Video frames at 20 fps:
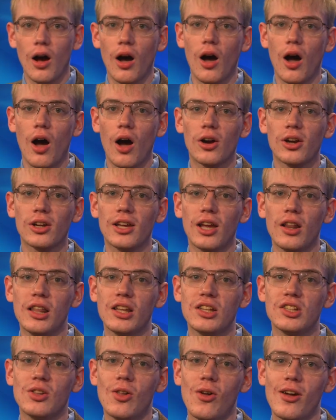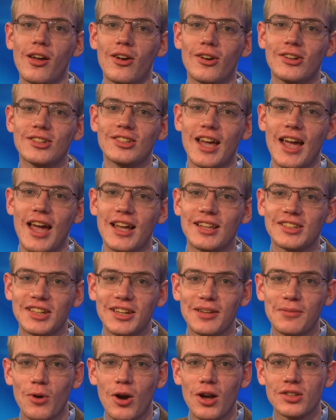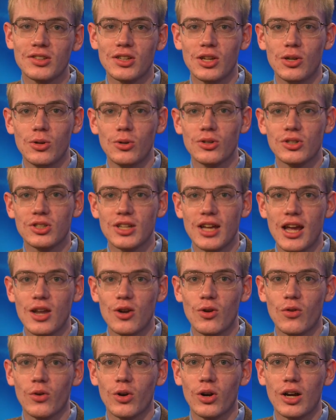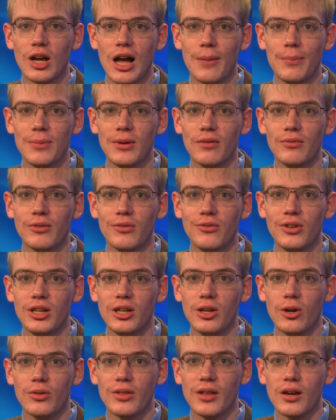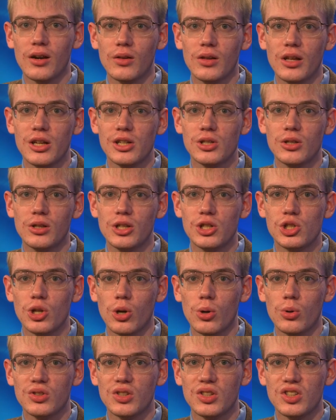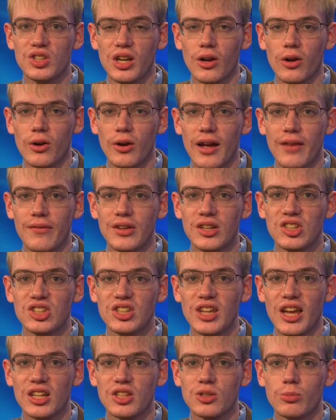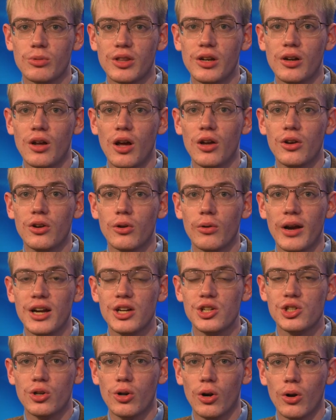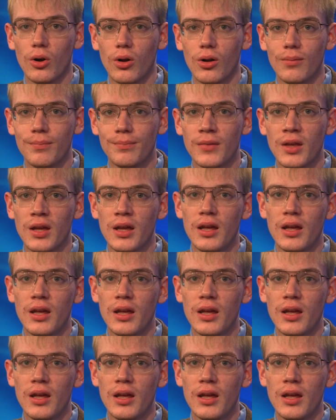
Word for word: R. Kelly's lawyer is asking prosecutors to hand over a copy of a video that allegedly shows the singer having sex with an underage girl.